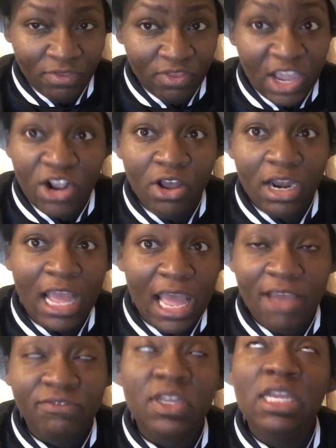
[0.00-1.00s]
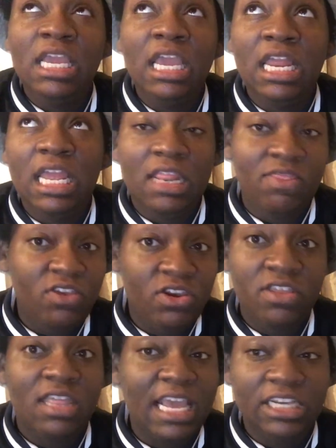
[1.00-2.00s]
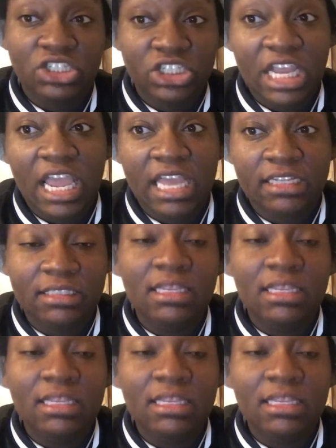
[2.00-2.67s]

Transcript: they're going to have to get into that shed.